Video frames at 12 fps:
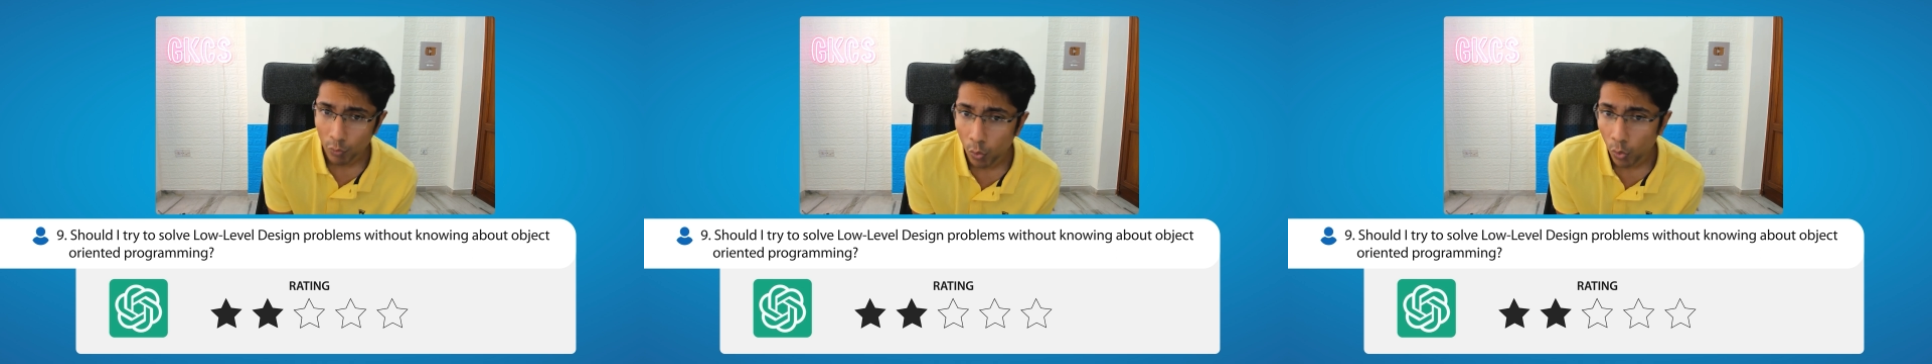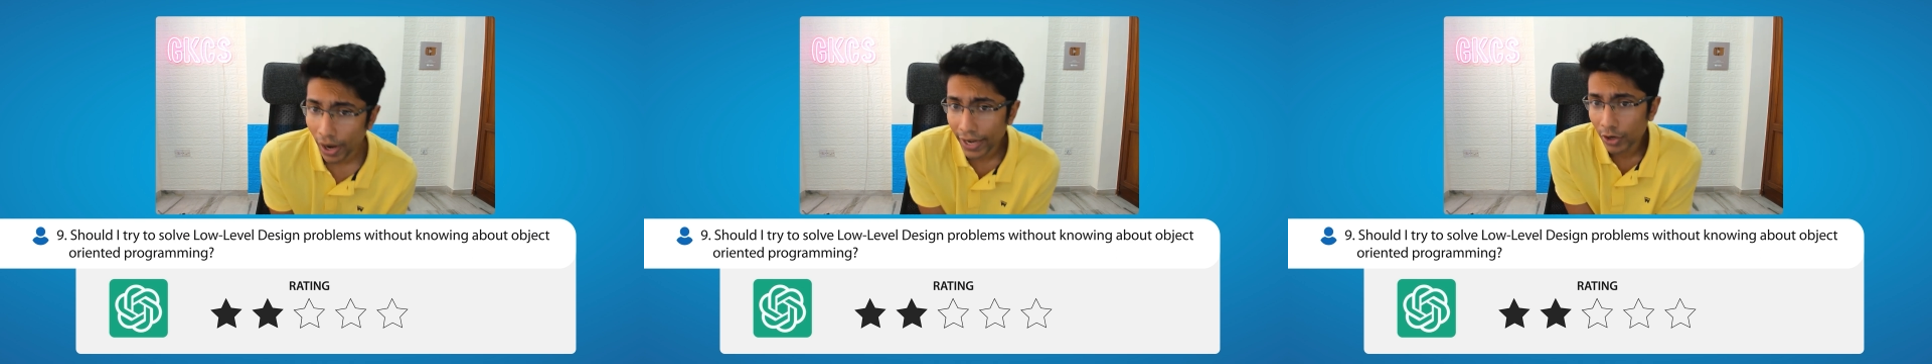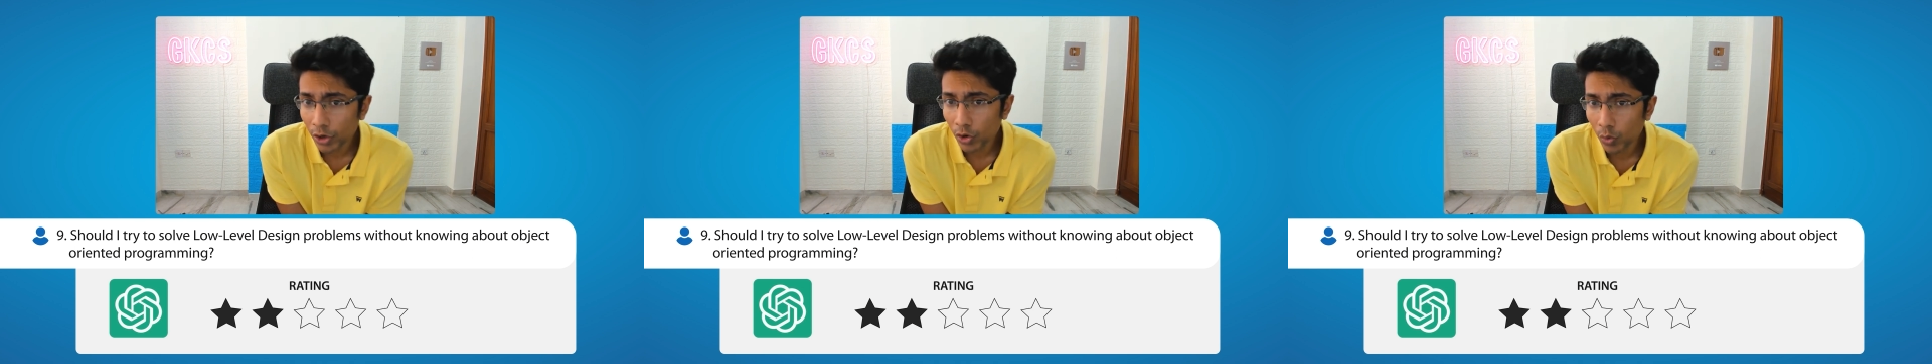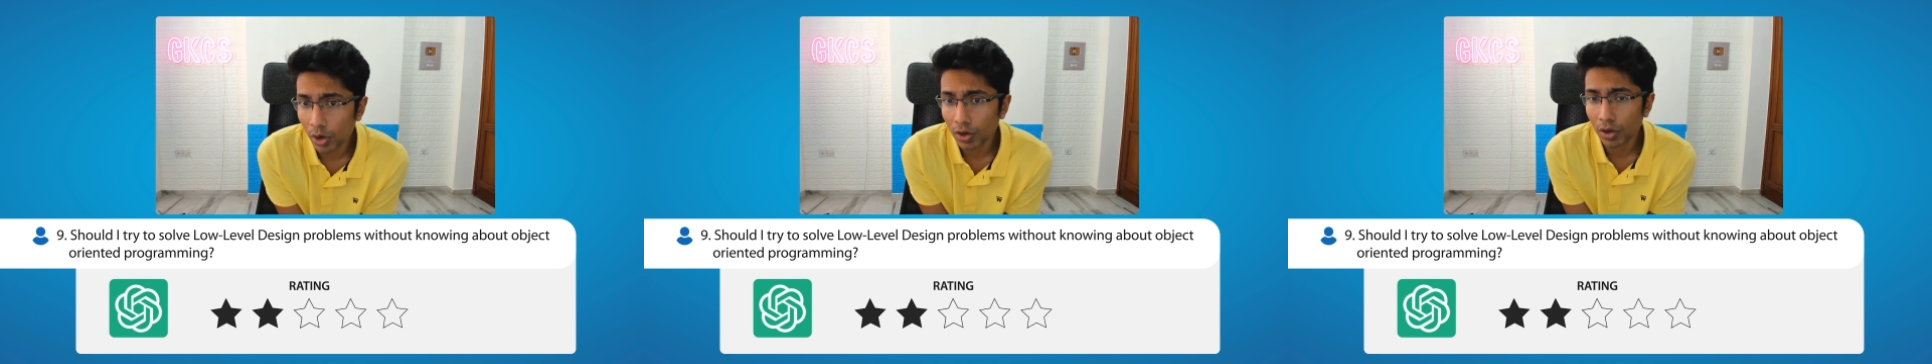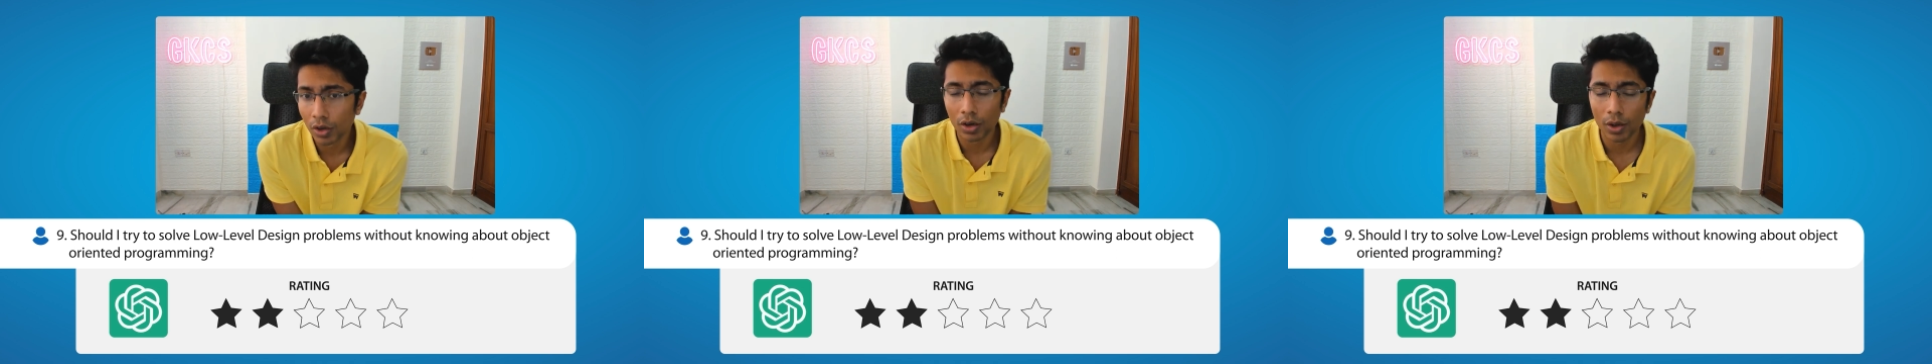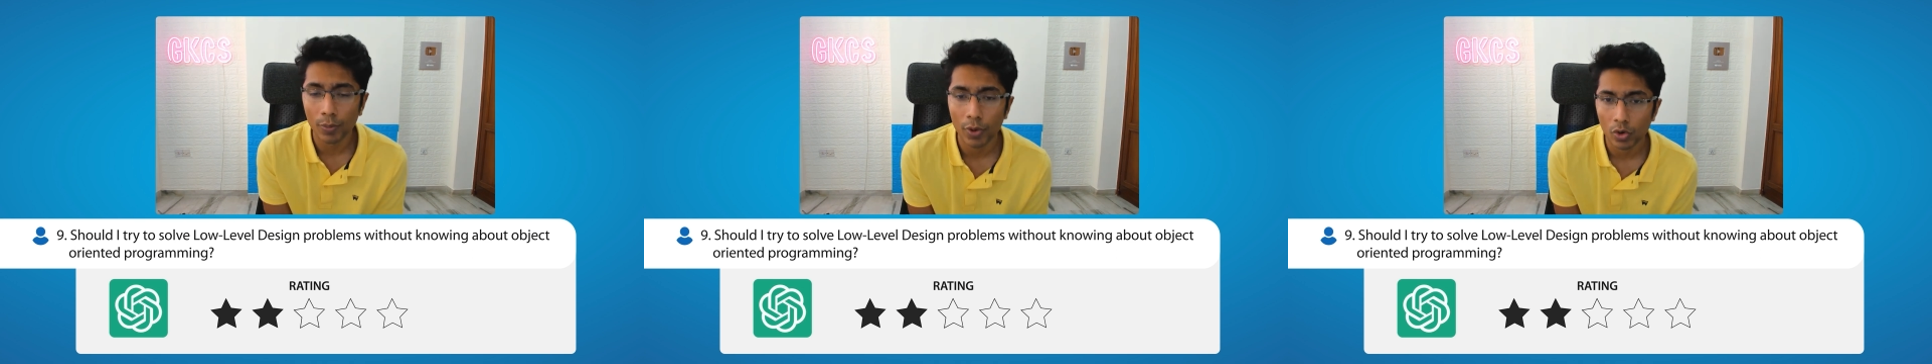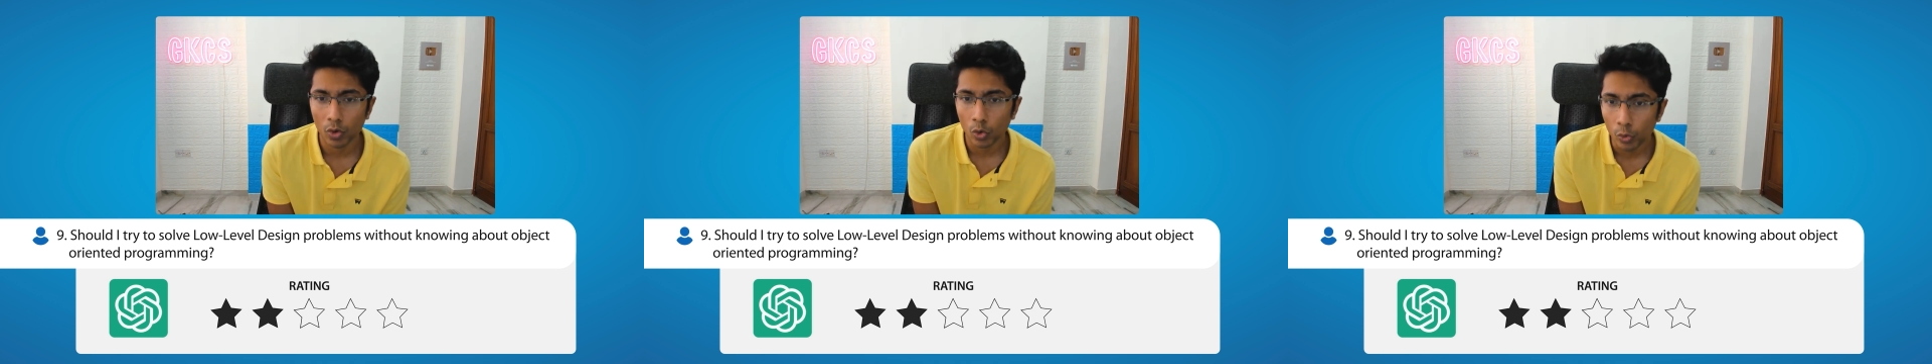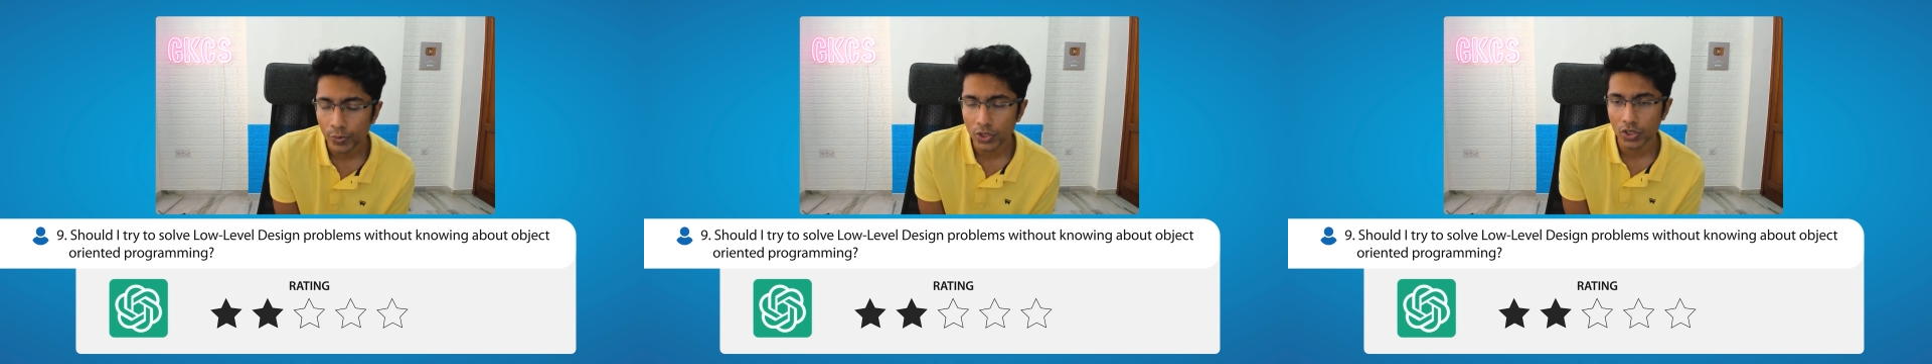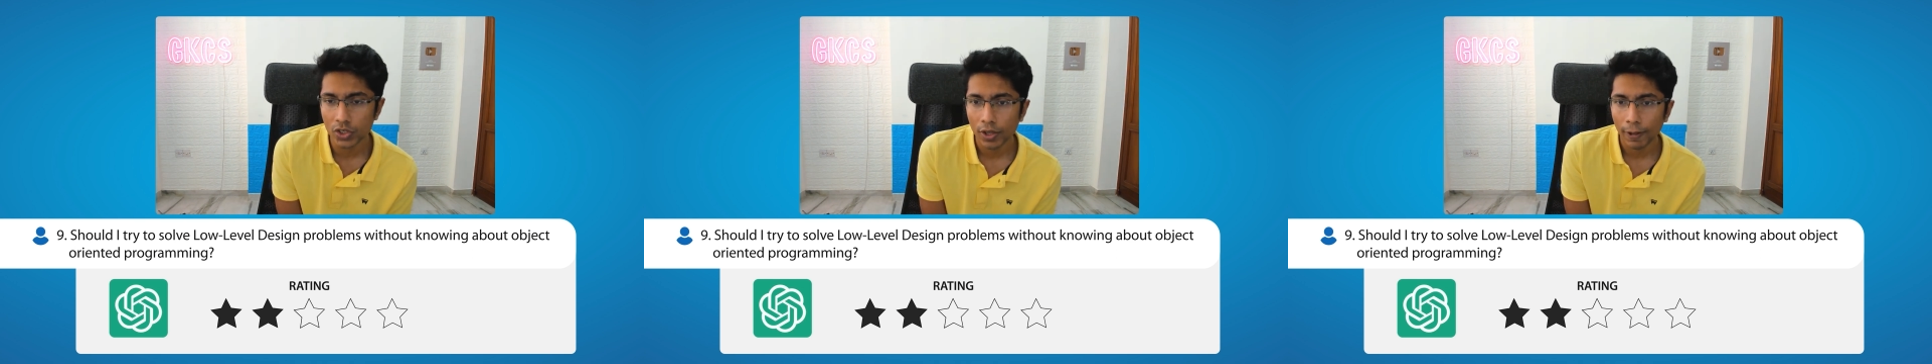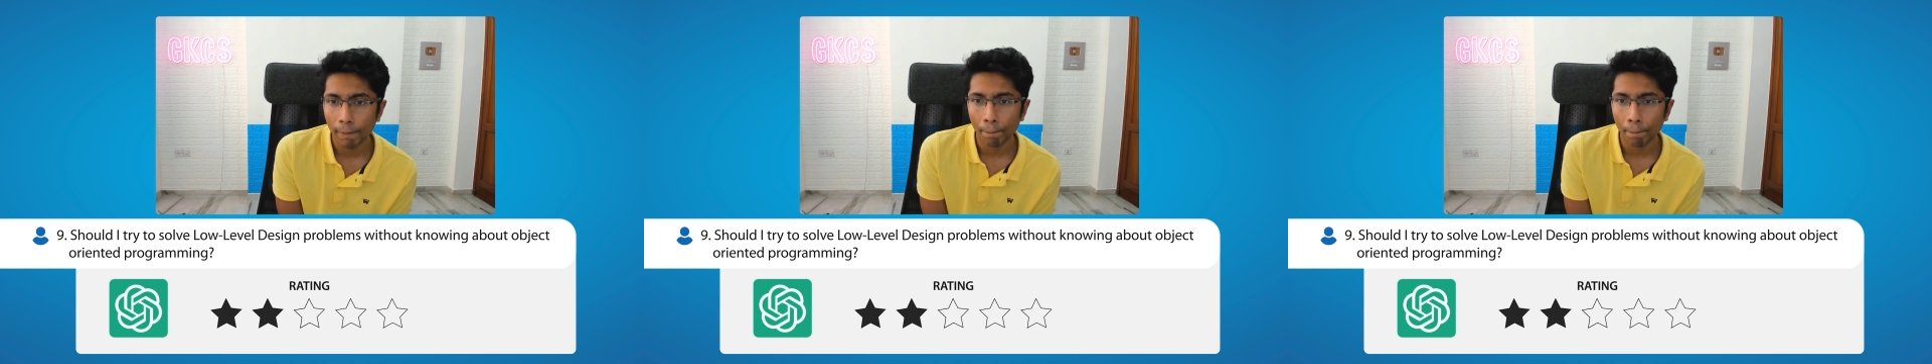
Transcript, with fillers: why do you want to learn about oops